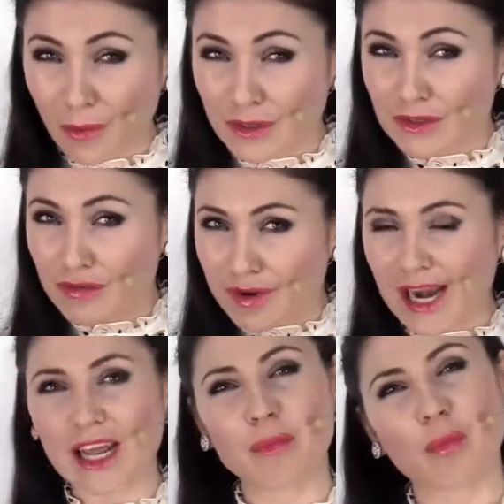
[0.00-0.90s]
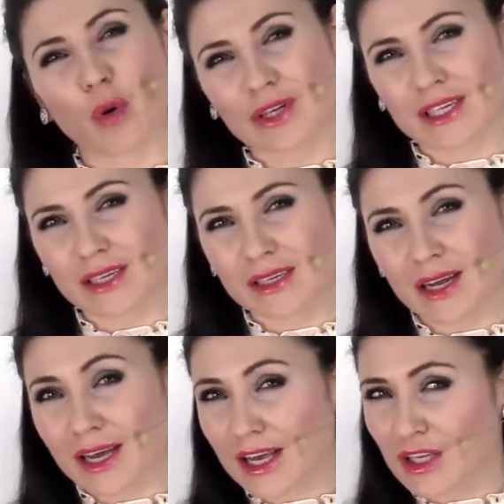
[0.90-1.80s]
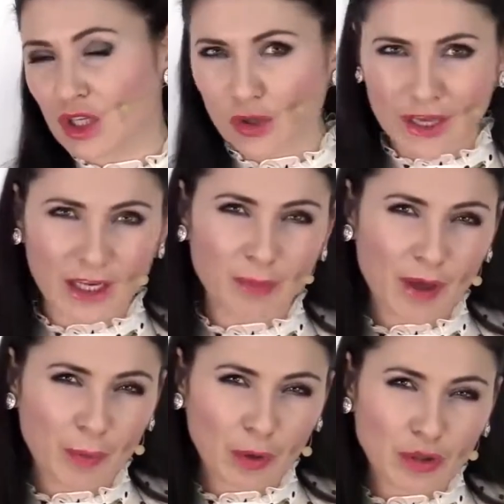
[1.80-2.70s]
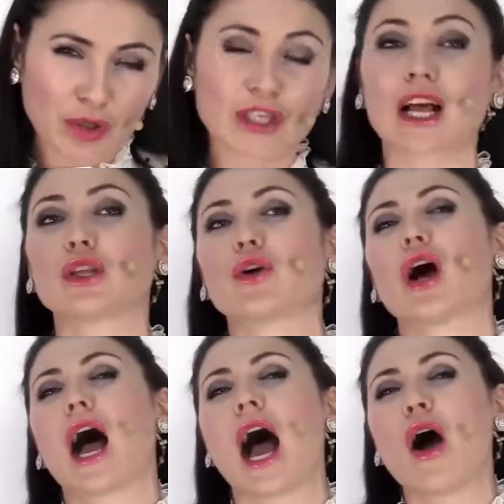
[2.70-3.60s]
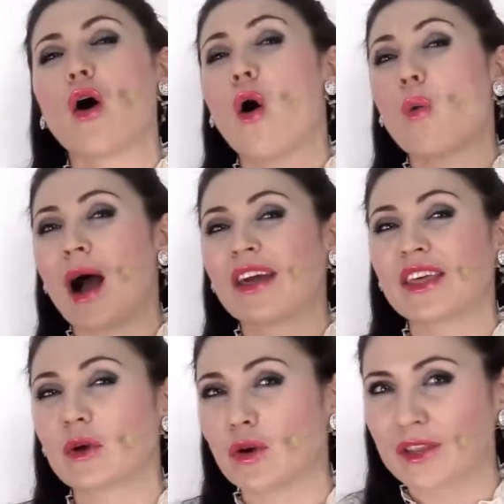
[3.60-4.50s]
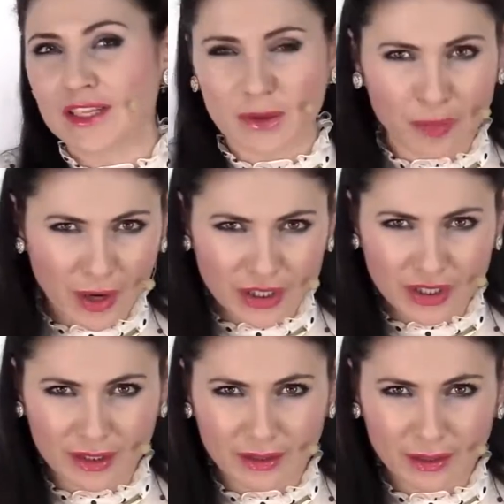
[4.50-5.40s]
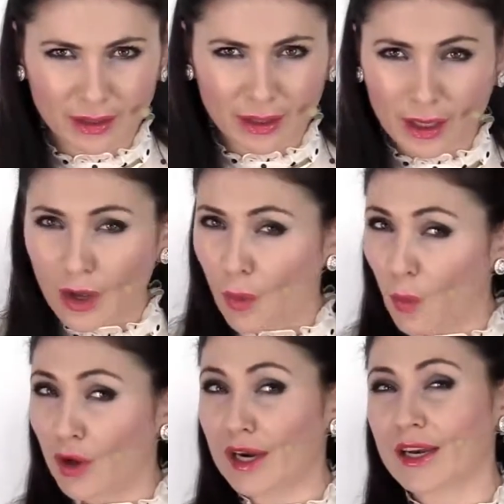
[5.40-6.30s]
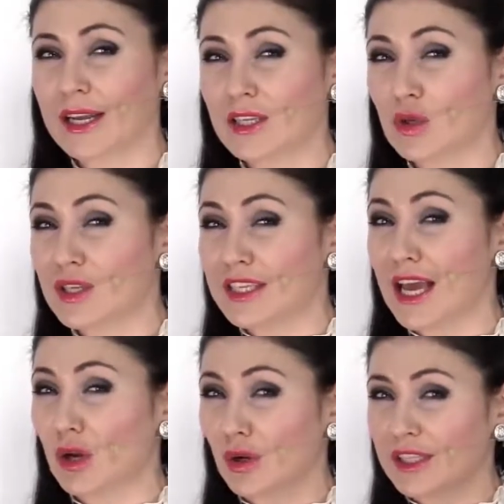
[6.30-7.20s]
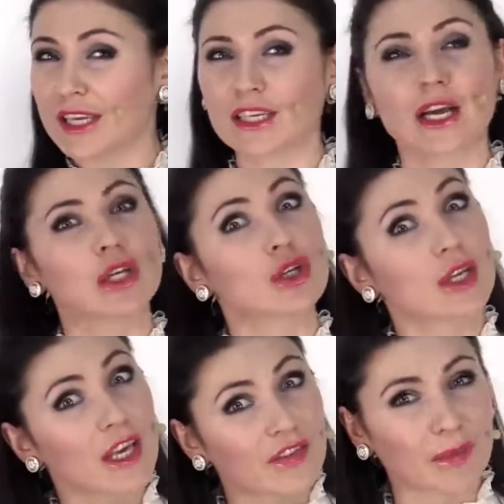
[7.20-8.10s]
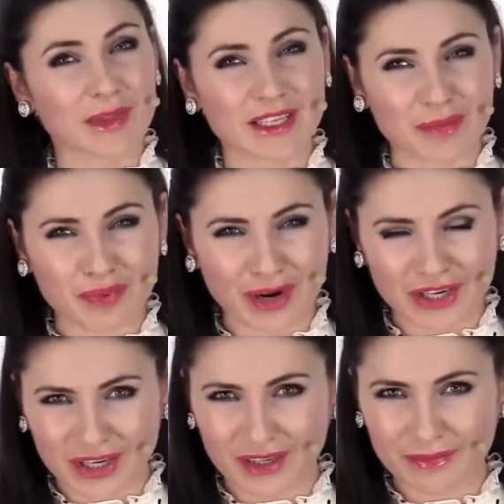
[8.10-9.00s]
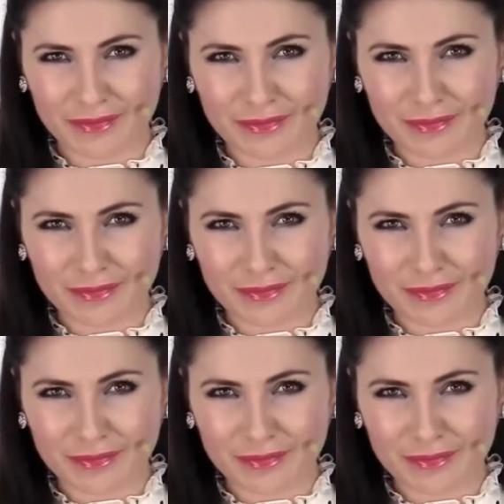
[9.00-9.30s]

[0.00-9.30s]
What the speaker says: What's really important is to get people to tell you how or why they got this impression, what it is you said or did to give them this impression.